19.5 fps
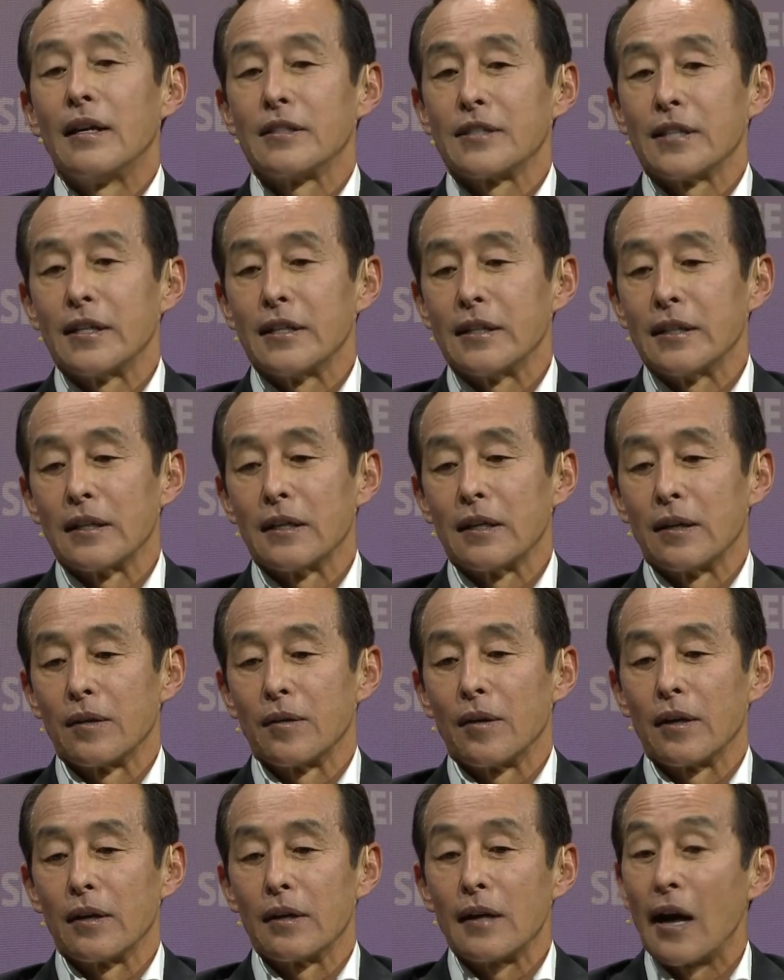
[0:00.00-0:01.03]
as a,
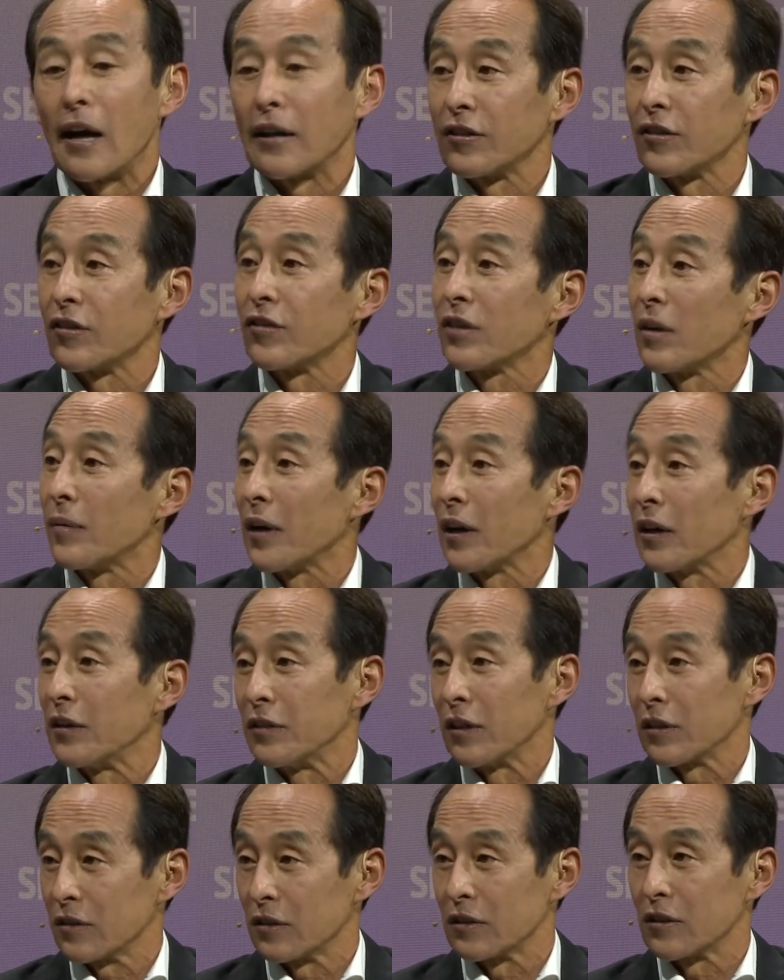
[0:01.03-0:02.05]
uh, largest
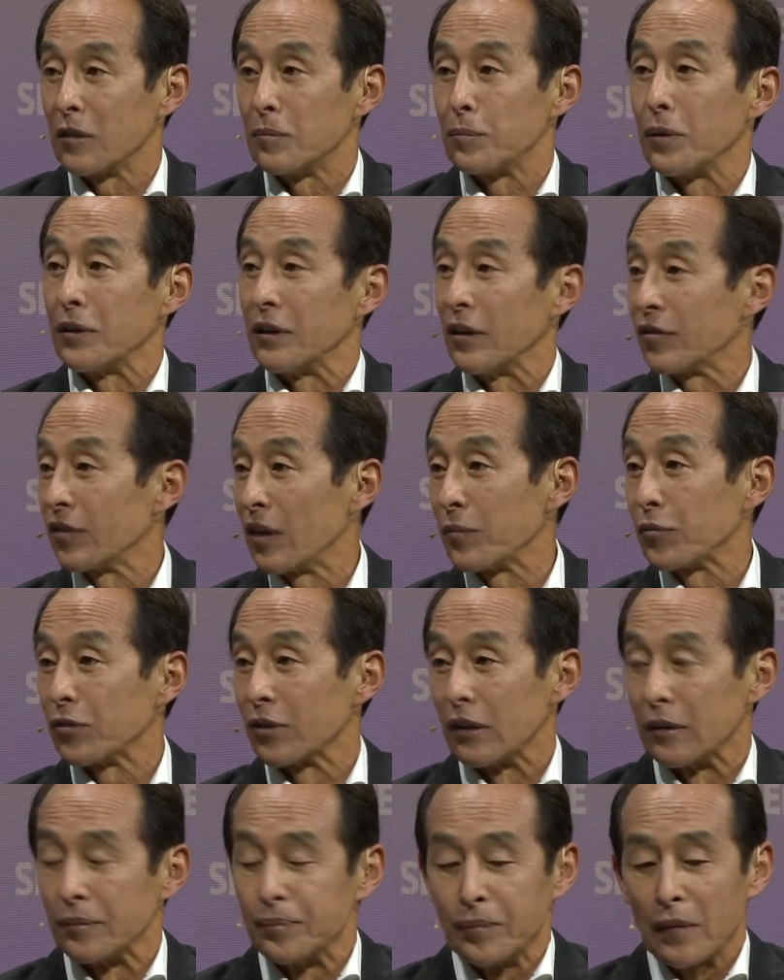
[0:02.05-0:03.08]
semiconductor company
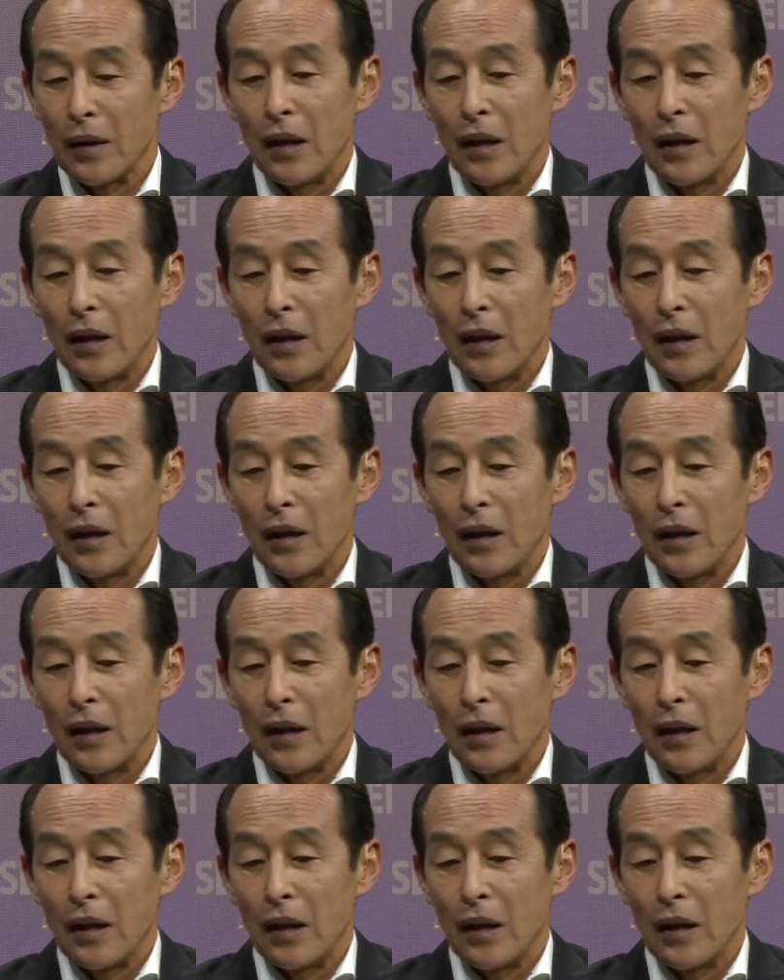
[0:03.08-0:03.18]
Samsung.